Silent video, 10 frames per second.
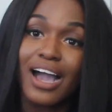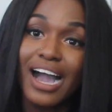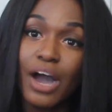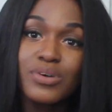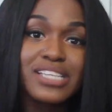
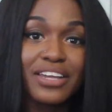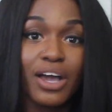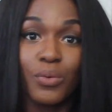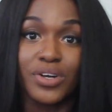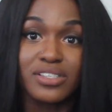How is that
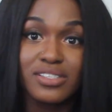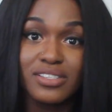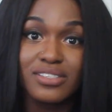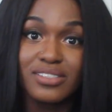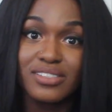not
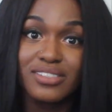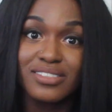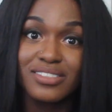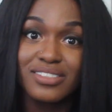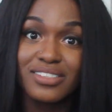worse?
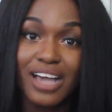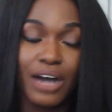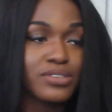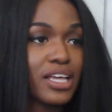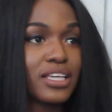
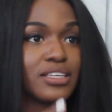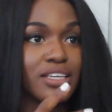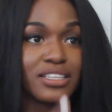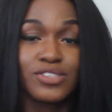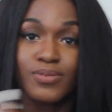I was like,
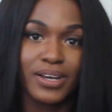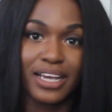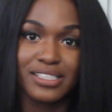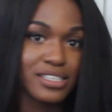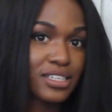yeah, this woman
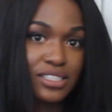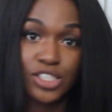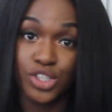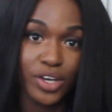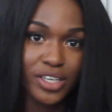has seen it.
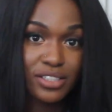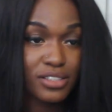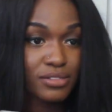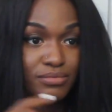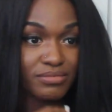She saw it.
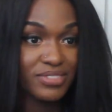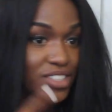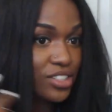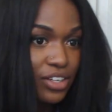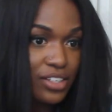
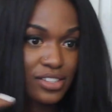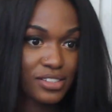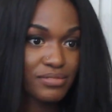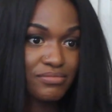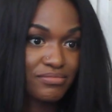She saw
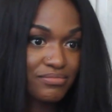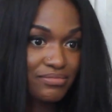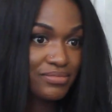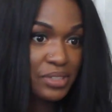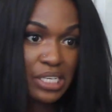it.
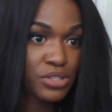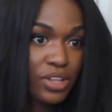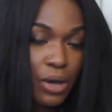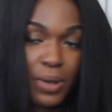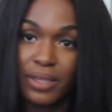There's no
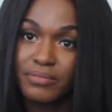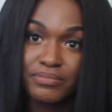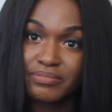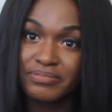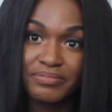other way.
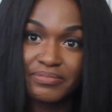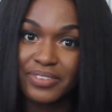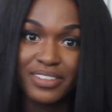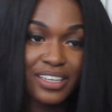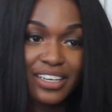
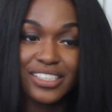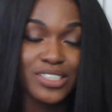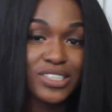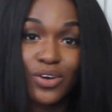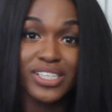
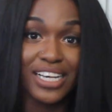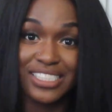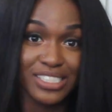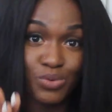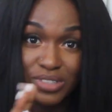She saw it and
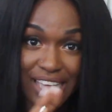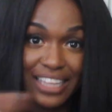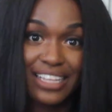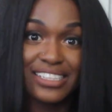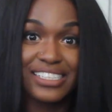she's
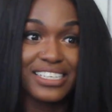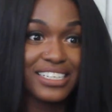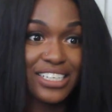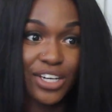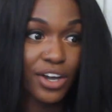
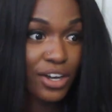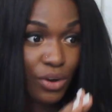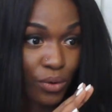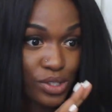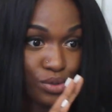silently
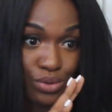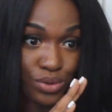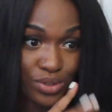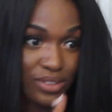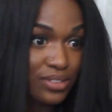going
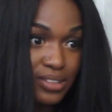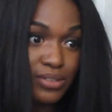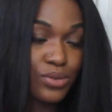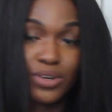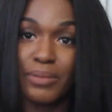to
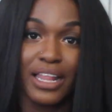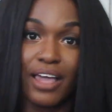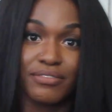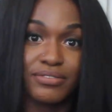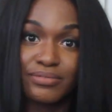ruin my
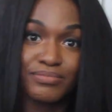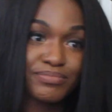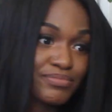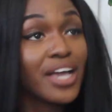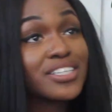life.
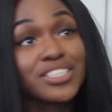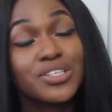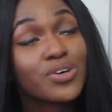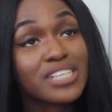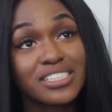She
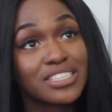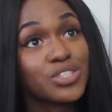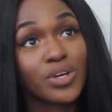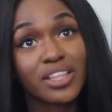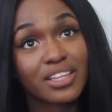knows and she
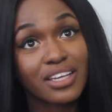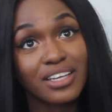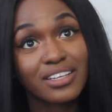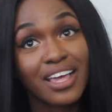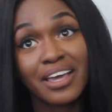didn't do anything.